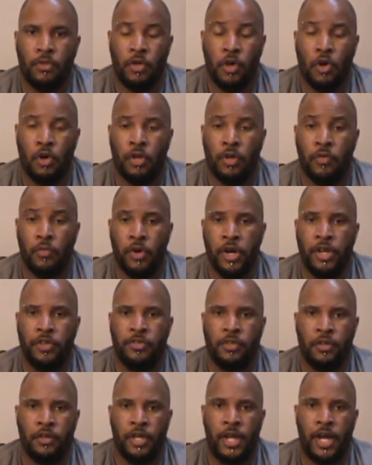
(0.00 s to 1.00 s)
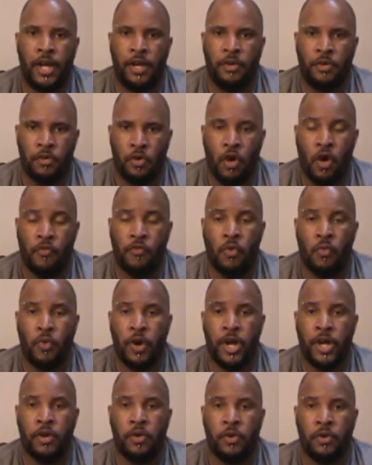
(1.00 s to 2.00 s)
the only reason that you're
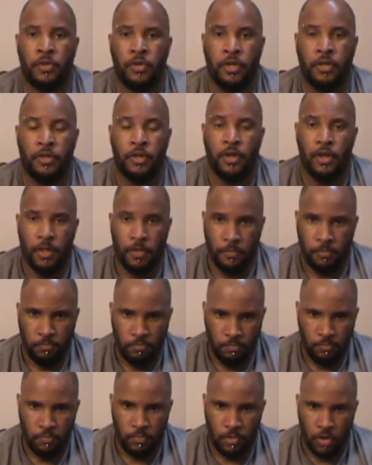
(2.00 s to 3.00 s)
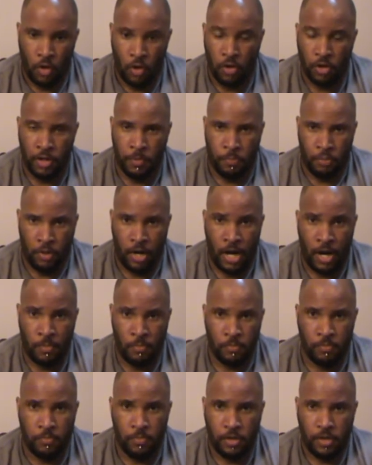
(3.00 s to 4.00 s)
overweight, or the only
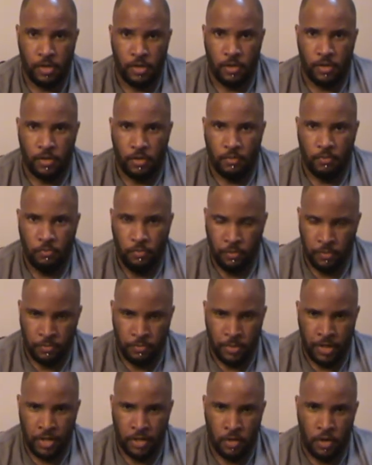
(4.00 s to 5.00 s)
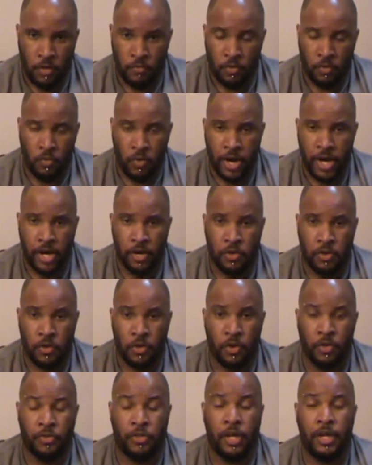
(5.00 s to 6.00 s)
problem being overweight, or
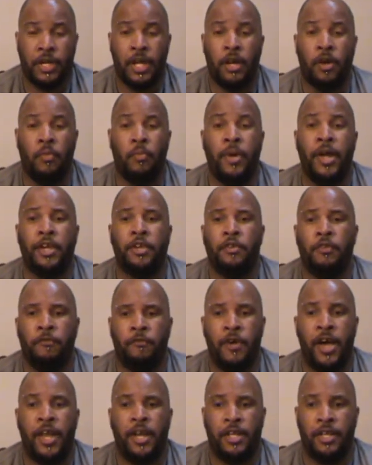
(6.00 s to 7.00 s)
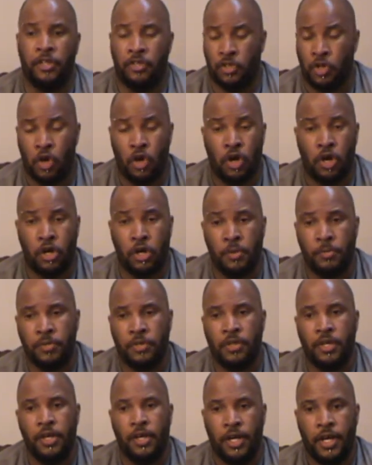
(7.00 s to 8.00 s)
the only thing that'll make you fat is
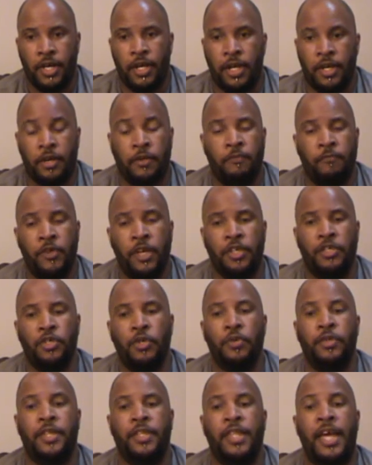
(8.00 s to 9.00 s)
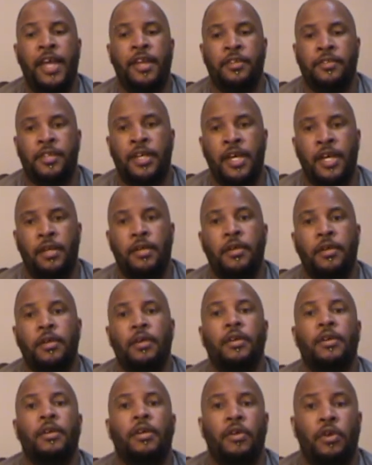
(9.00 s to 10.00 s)
carbs, and they convince you that that is it,
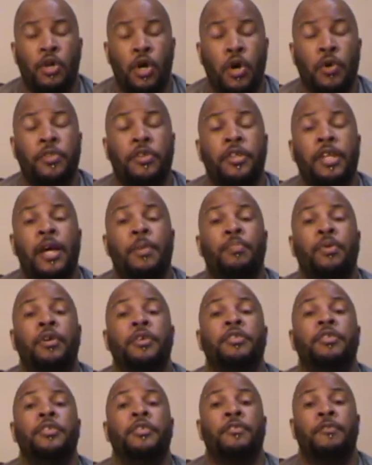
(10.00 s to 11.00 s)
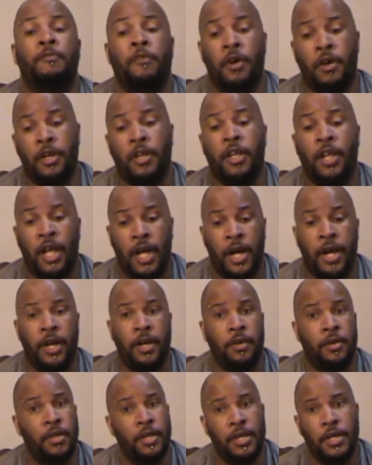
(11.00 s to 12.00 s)
know that that person is fucking
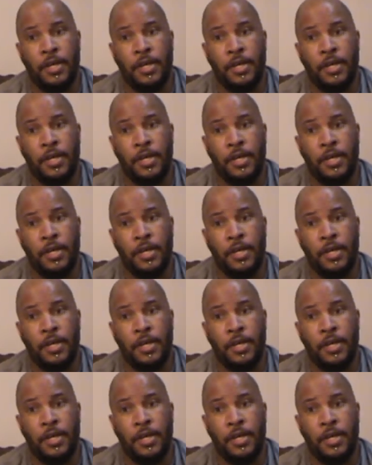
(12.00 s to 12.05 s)
lying.